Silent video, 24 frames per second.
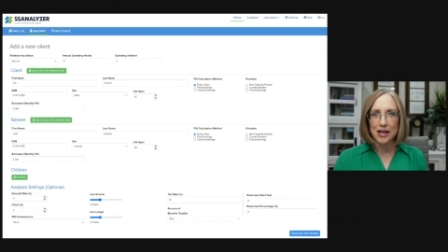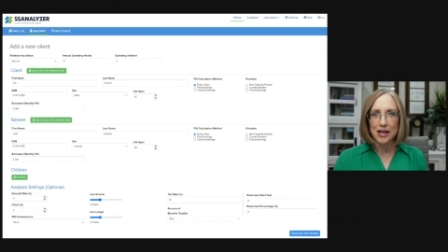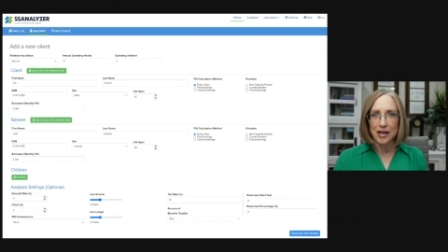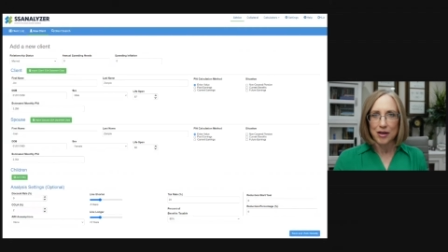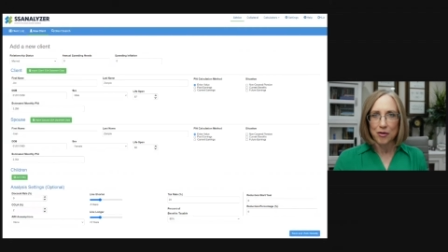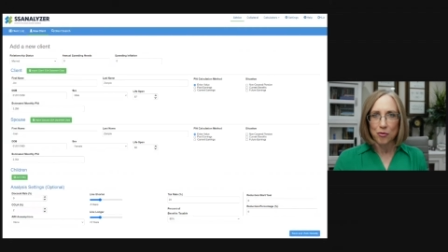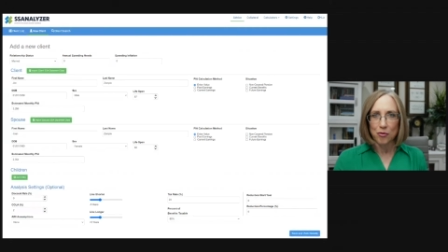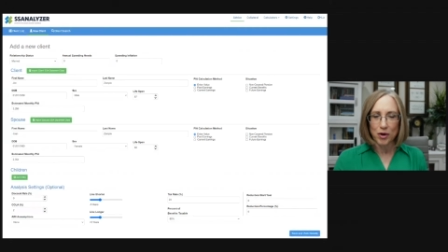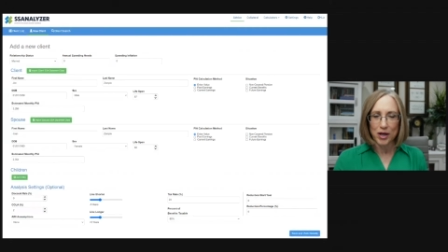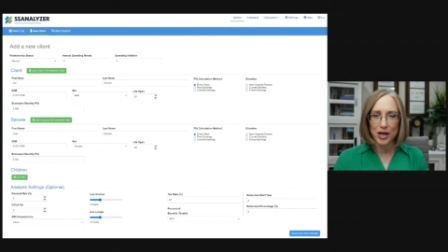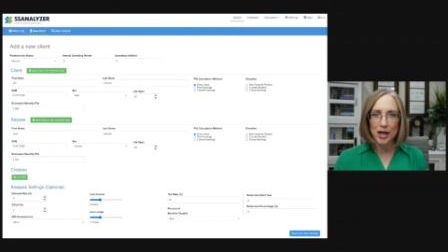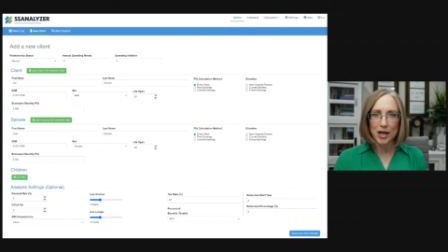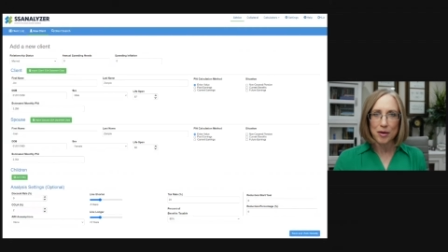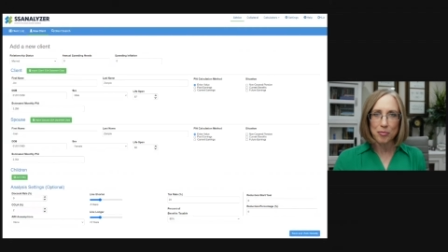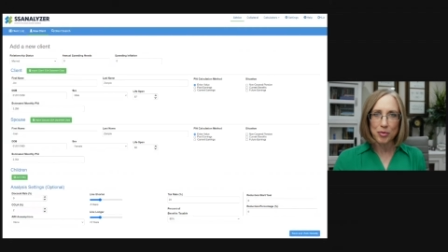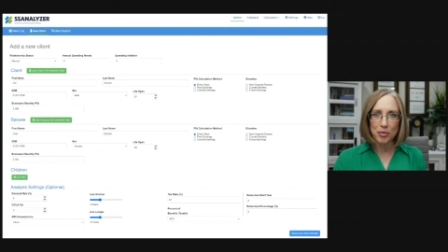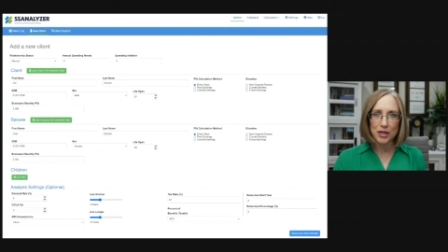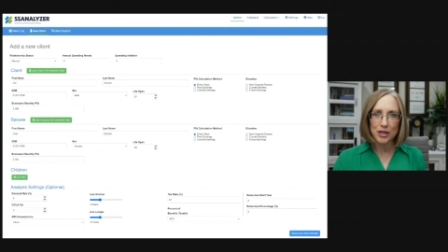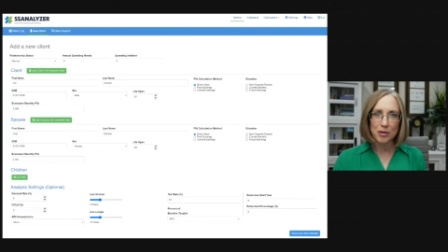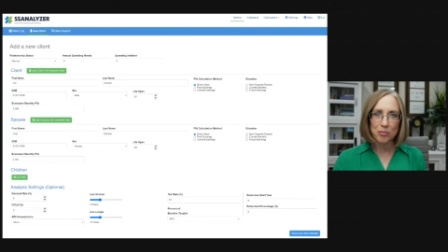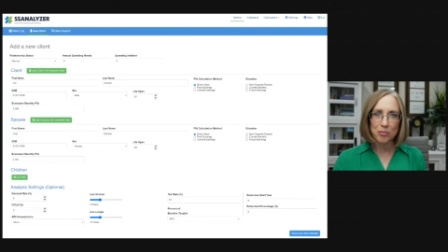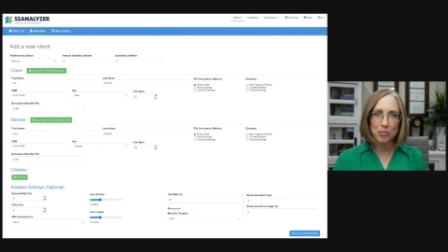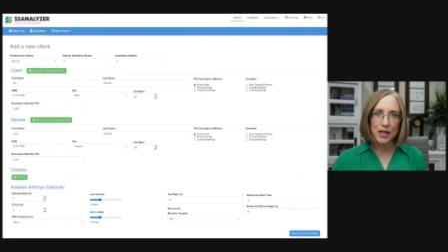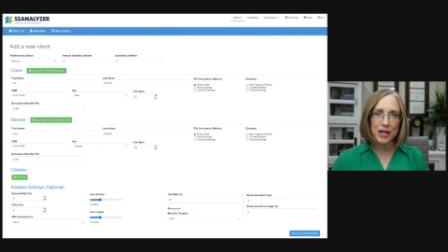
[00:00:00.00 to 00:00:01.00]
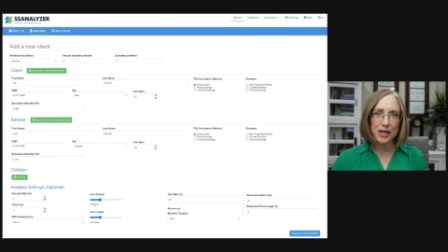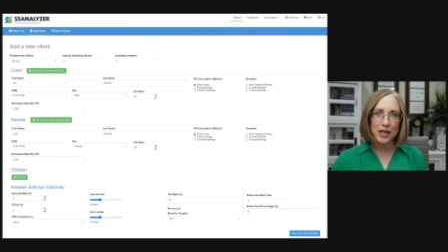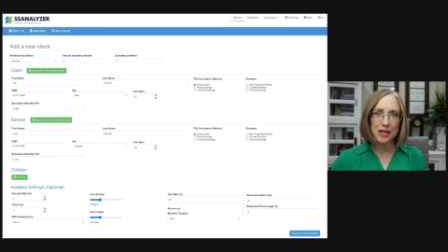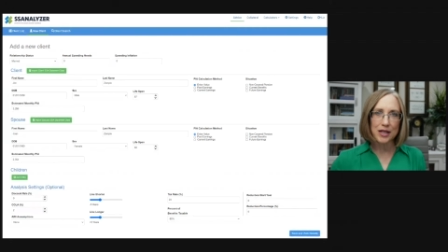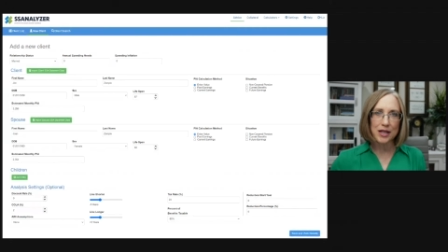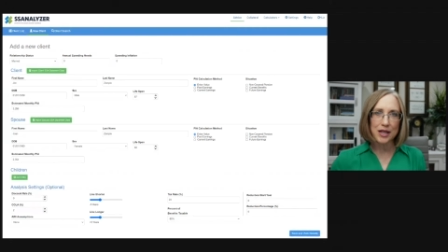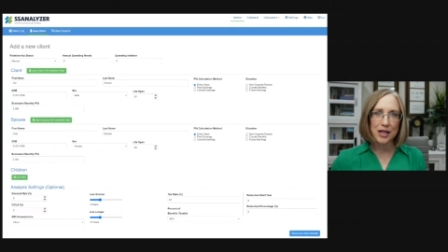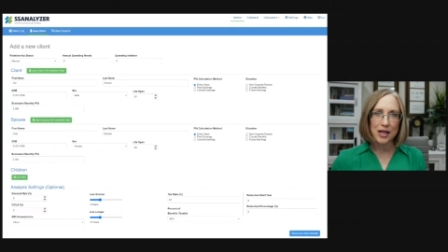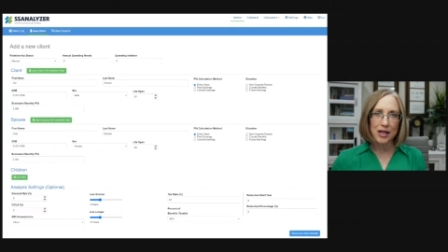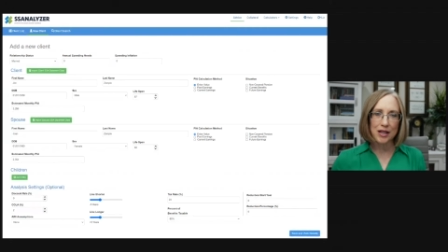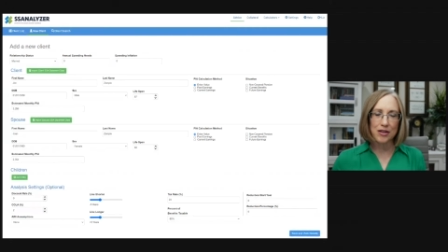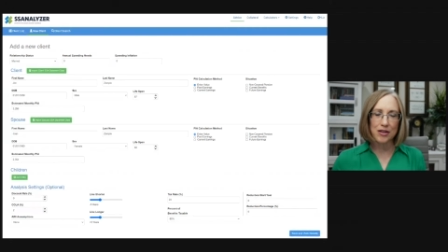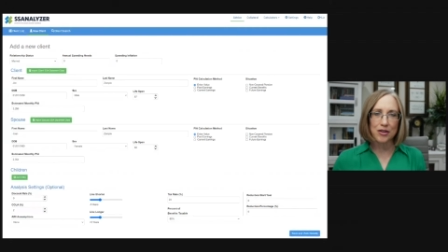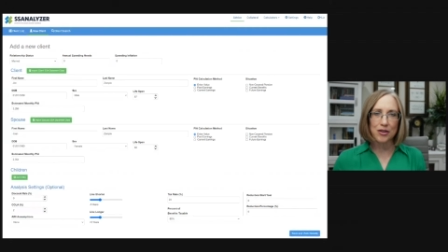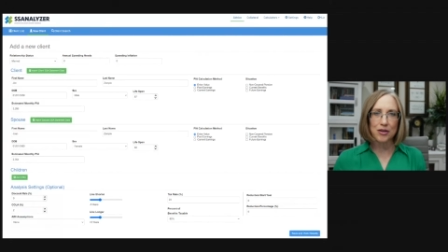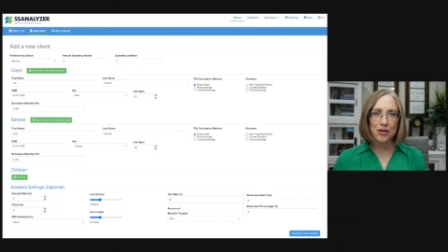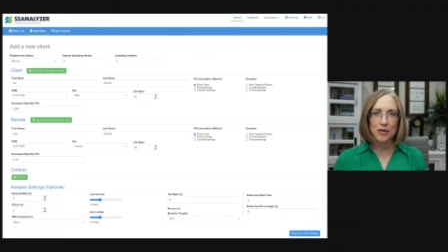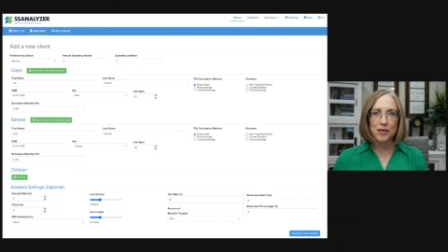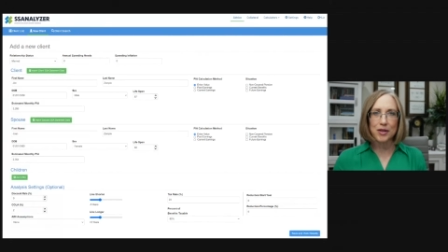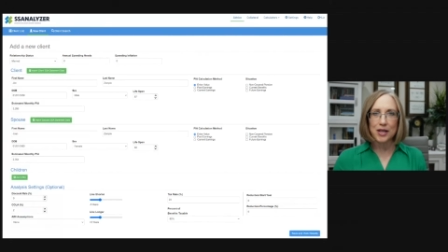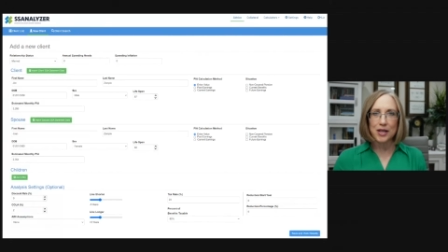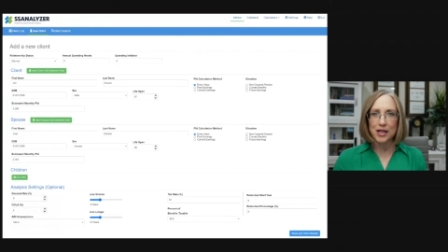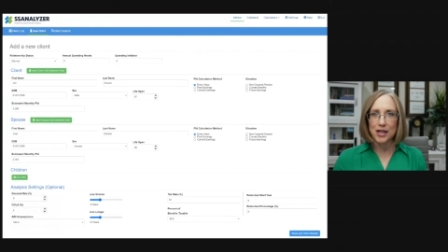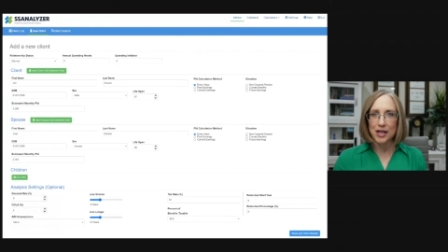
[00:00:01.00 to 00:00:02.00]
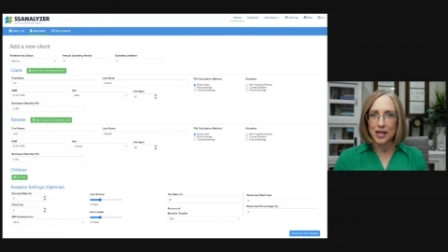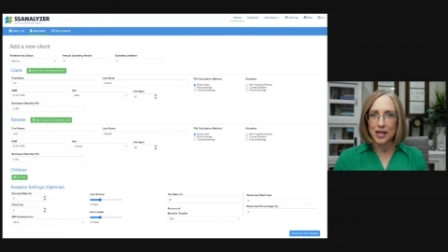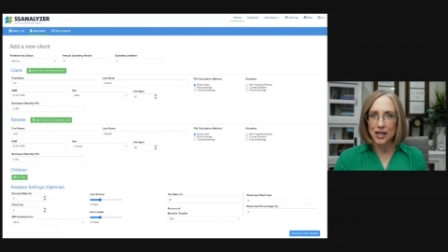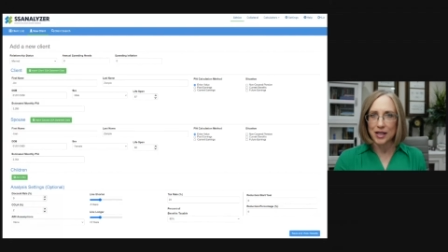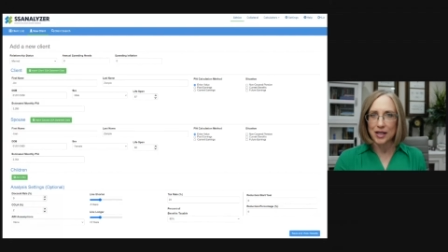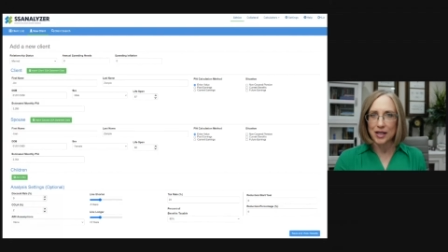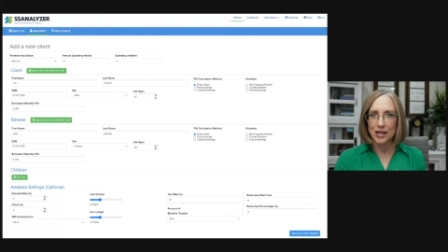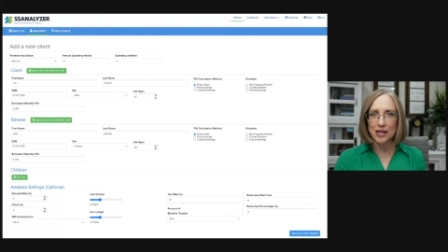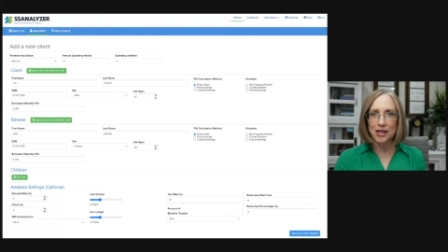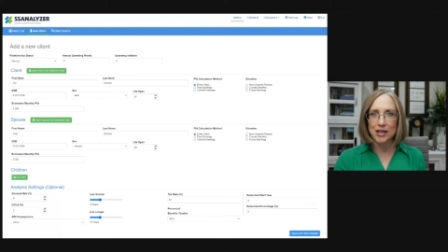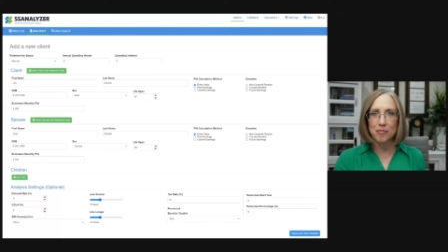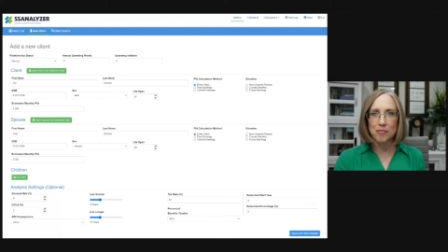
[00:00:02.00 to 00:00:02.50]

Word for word: when I put the plan together in